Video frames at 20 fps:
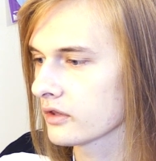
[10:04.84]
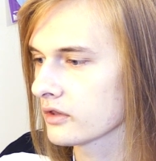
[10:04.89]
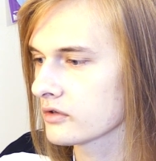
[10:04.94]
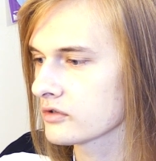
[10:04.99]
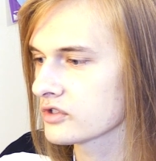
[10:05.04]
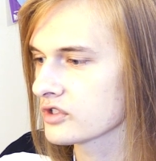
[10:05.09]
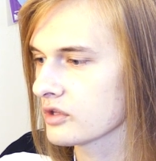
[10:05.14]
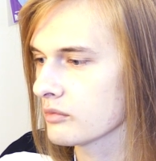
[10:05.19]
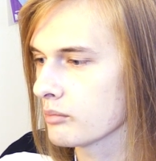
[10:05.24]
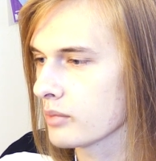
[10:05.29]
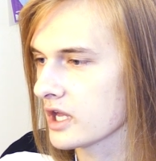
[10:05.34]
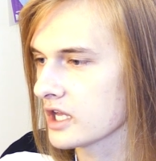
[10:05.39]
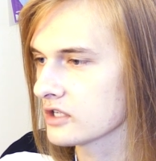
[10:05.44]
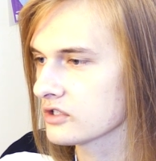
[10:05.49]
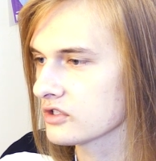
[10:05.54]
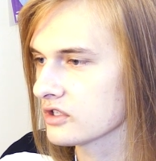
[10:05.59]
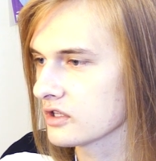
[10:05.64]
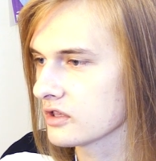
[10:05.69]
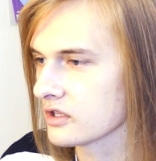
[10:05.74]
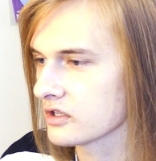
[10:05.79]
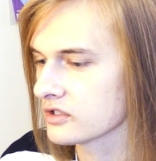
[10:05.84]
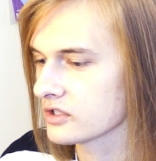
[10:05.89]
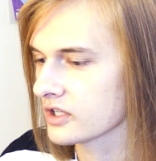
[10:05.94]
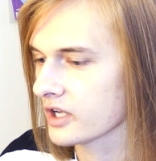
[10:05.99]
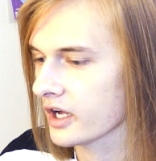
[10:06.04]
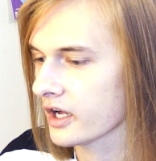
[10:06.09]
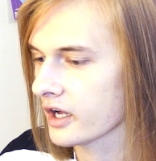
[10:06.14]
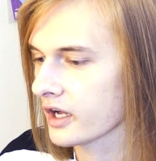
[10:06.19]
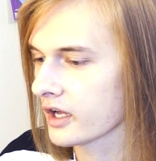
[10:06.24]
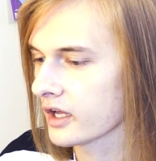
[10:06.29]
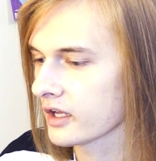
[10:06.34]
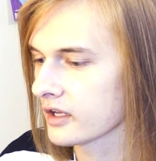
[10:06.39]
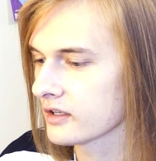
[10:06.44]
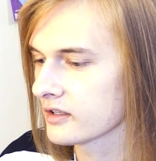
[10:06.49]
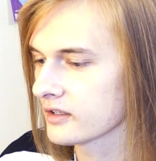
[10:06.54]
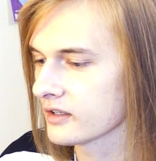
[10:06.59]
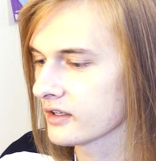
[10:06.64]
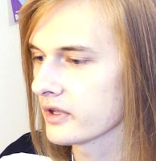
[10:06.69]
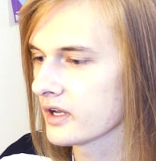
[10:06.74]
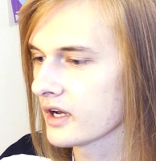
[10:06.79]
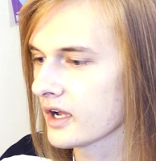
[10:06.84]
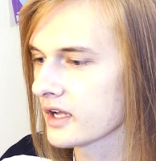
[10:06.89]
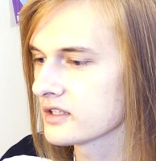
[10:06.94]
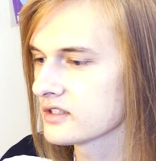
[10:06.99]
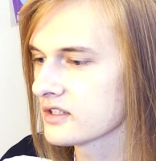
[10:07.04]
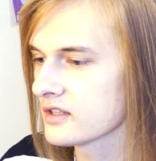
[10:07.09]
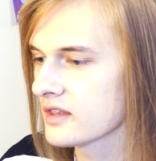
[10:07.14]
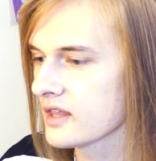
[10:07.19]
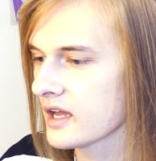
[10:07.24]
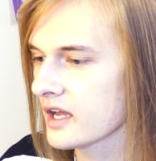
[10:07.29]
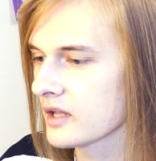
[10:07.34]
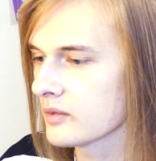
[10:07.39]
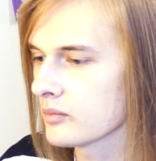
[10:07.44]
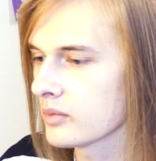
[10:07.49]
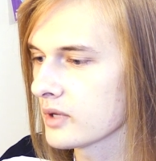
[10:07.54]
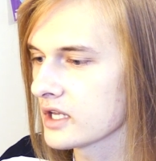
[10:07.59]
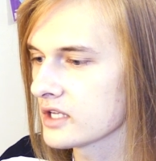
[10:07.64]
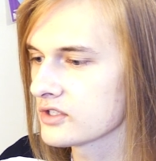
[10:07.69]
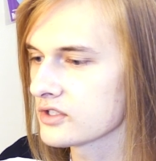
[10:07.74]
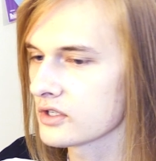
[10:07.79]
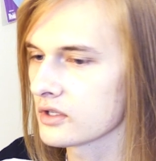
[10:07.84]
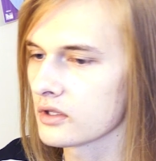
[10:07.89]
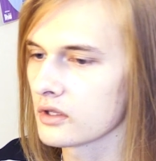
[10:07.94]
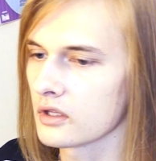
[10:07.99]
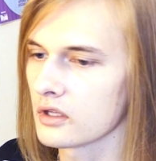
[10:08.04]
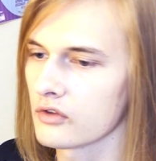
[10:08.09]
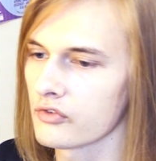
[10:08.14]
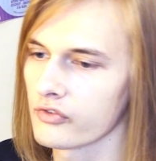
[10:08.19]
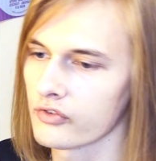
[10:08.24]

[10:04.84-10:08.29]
There's the bass in the sky. And I did that basically